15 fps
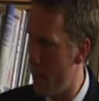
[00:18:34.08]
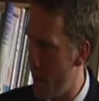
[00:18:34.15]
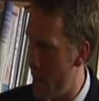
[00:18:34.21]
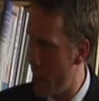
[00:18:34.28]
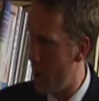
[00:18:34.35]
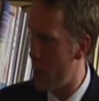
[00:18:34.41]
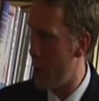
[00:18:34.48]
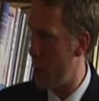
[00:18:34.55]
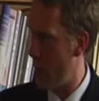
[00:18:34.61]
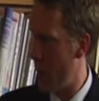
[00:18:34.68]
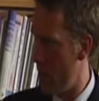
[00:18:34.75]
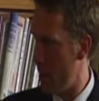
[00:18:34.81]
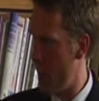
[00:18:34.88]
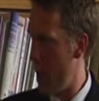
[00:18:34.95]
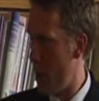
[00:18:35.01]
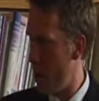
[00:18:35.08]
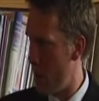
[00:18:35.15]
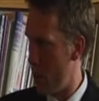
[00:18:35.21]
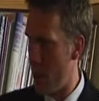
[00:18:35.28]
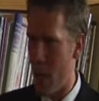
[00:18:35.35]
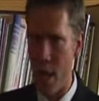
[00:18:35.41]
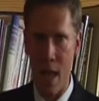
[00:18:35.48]

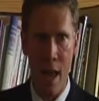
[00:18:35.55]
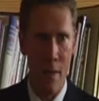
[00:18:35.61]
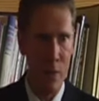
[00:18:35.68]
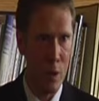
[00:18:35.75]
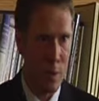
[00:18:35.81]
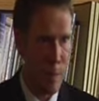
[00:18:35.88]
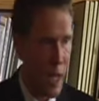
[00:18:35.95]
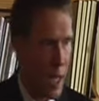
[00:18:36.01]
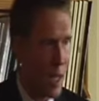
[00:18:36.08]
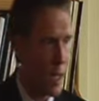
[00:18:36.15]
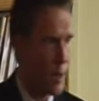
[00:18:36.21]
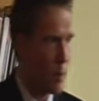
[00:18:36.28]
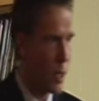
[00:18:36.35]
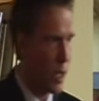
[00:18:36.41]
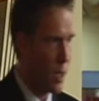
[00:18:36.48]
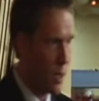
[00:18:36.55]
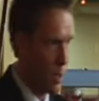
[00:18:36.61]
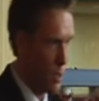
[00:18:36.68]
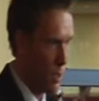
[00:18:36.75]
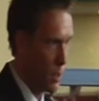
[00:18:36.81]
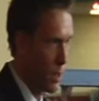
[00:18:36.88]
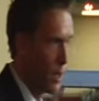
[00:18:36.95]
Mary, I have your
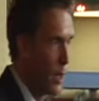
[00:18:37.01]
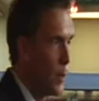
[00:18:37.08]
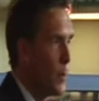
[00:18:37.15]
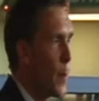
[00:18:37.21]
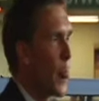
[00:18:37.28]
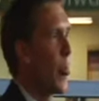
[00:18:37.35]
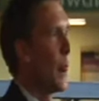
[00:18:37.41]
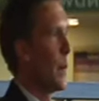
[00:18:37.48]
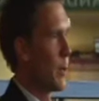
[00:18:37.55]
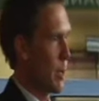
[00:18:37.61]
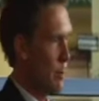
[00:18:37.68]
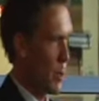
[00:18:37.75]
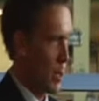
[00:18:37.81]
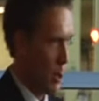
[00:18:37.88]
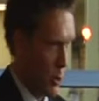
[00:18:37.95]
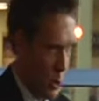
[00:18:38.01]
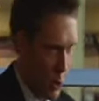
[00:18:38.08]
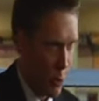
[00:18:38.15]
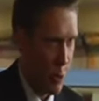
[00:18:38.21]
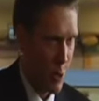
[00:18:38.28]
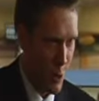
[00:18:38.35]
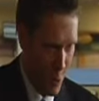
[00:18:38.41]
baby. Something that
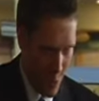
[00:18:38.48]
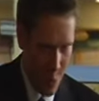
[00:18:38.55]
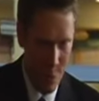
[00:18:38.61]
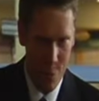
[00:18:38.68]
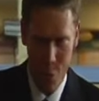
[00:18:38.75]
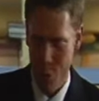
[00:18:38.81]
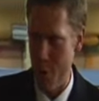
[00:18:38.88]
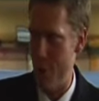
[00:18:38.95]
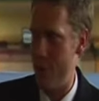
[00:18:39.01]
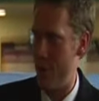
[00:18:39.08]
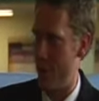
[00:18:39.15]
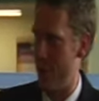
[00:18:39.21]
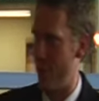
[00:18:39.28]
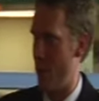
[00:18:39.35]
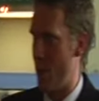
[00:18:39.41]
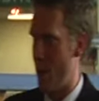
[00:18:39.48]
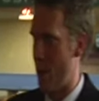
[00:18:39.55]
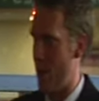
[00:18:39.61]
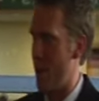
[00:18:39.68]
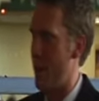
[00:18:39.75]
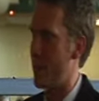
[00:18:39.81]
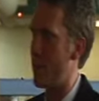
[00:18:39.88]
children do, of course, in the
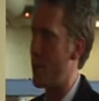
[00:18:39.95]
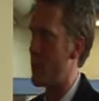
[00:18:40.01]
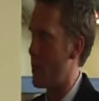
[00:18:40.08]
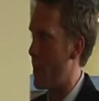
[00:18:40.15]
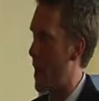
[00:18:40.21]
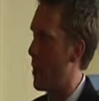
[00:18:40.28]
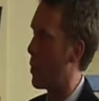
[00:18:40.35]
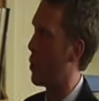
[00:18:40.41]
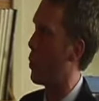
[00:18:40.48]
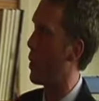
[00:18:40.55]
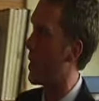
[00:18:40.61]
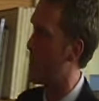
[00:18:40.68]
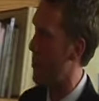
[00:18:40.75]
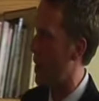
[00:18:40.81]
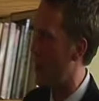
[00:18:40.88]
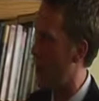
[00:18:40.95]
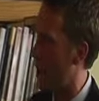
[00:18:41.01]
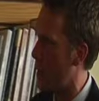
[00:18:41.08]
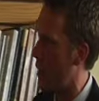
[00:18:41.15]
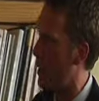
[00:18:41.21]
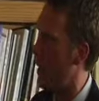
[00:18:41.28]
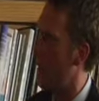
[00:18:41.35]
mirror, and it's about Queen
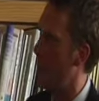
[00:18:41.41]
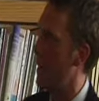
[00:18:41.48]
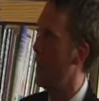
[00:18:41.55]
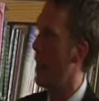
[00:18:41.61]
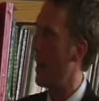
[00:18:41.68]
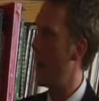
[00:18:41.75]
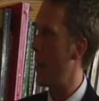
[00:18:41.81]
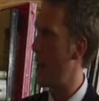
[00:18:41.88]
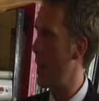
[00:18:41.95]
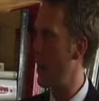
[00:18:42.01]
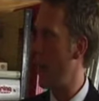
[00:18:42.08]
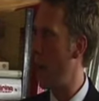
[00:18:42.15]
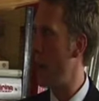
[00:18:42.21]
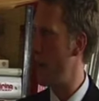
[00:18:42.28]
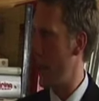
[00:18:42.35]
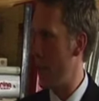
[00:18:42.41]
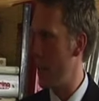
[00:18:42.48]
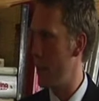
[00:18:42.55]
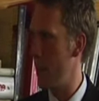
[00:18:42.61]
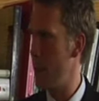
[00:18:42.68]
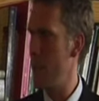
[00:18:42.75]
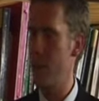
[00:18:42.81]
Mary of
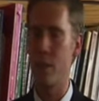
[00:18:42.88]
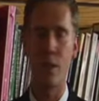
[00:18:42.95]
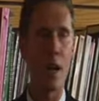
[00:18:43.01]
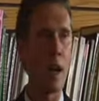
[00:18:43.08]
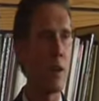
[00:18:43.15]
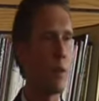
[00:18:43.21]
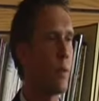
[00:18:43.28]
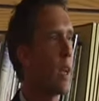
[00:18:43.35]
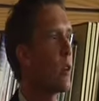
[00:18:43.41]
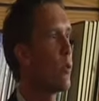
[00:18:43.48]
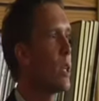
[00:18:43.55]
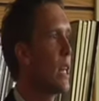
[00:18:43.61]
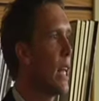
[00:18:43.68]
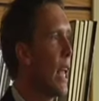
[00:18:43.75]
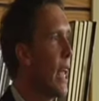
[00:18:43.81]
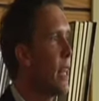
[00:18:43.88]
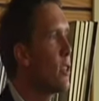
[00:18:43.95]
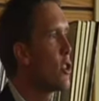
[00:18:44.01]
England, the daughter of Henry VIII.